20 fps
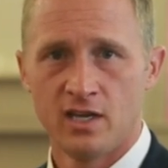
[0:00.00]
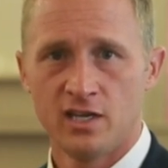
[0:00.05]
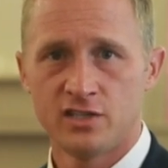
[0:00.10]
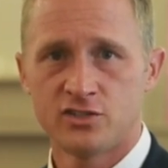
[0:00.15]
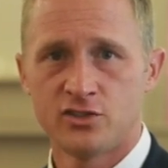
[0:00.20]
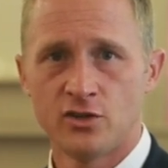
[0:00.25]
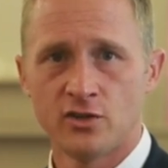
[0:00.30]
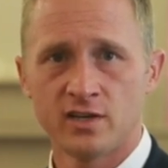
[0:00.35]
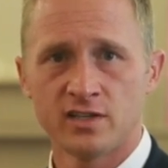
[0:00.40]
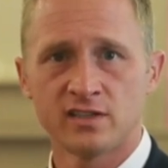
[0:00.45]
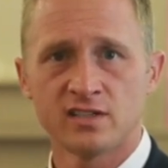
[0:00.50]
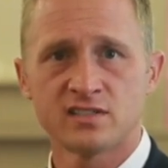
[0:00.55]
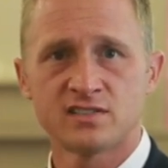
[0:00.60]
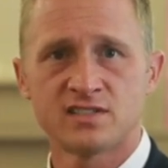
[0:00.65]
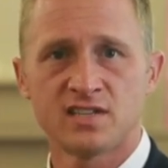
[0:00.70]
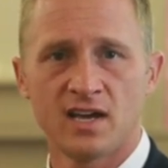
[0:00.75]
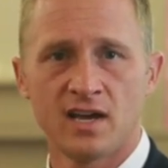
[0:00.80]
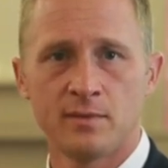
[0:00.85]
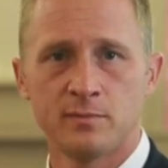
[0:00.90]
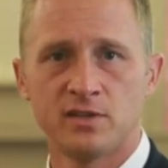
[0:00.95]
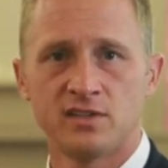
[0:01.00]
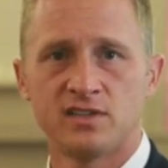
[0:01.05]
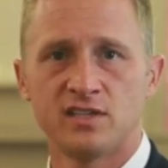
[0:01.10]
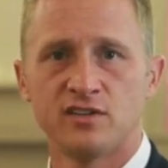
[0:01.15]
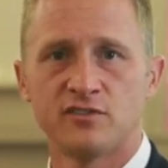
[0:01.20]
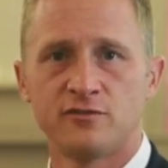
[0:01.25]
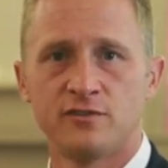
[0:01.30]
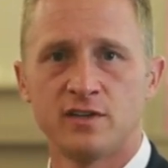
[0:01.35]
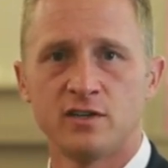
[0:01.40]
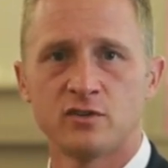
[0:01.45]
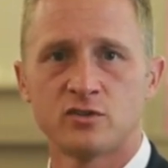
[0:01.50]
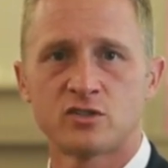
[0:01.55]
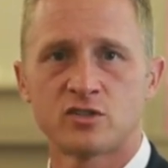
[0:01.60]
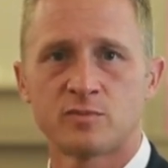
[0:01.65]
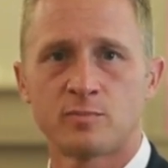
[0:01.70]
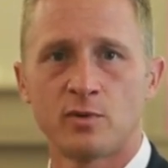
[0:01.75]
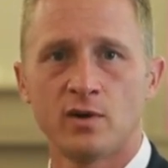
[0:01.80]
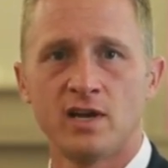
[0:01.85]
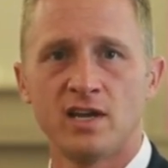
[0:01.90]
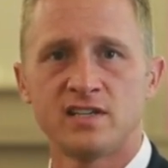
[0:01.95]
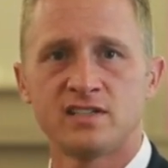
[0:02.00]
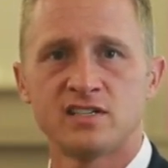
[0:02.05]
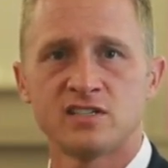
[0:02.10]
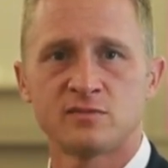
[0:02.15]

It's during this time that the offender spreads